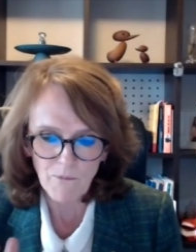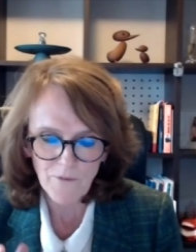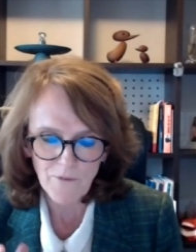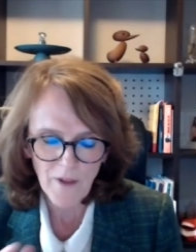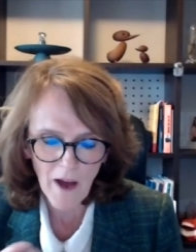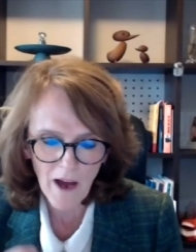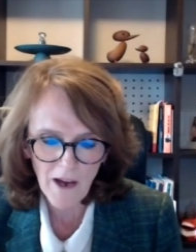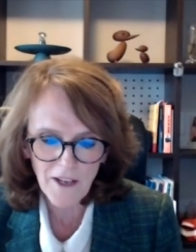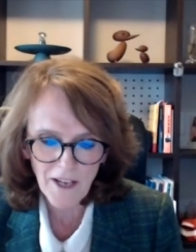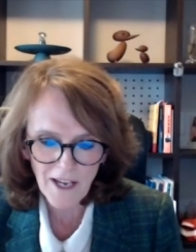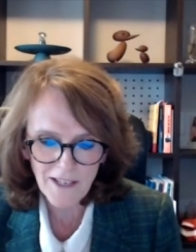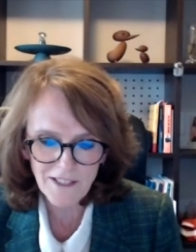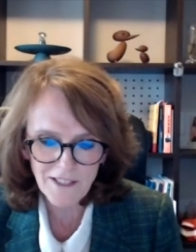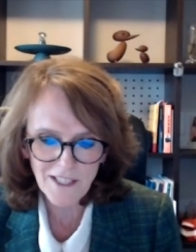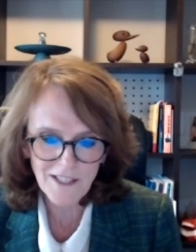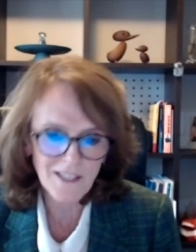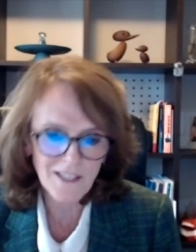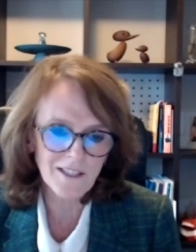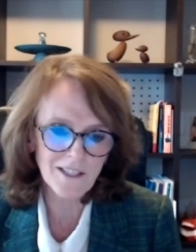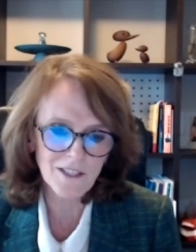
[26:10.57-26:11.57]
I actually
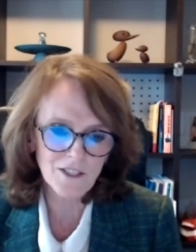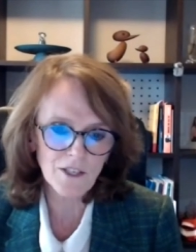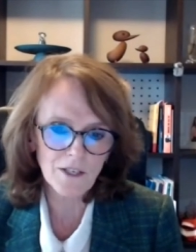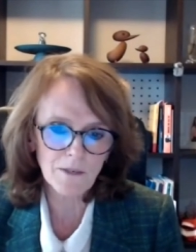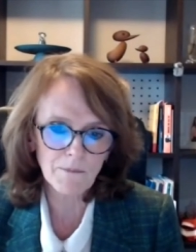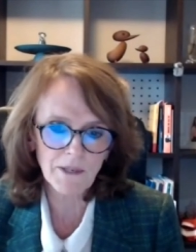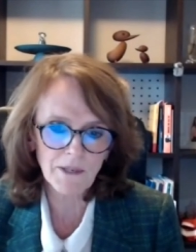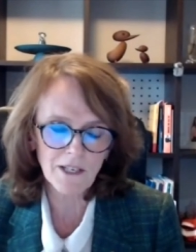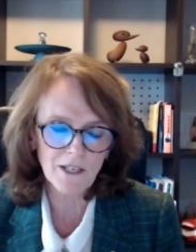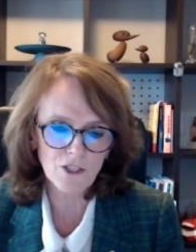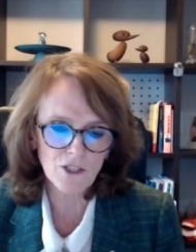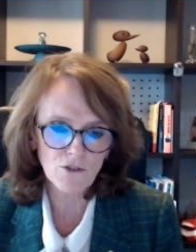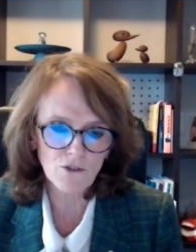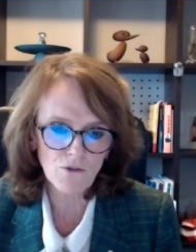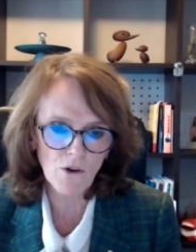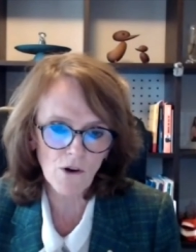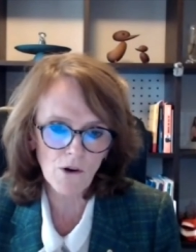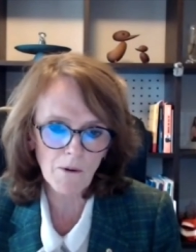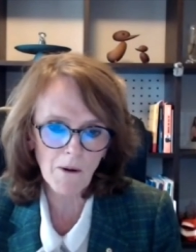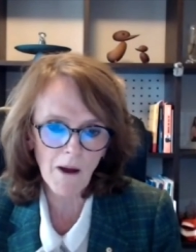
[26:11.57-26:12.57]
think there's going to be a
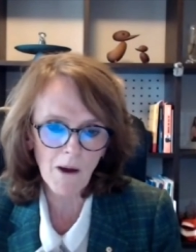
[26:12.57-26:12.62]
strong,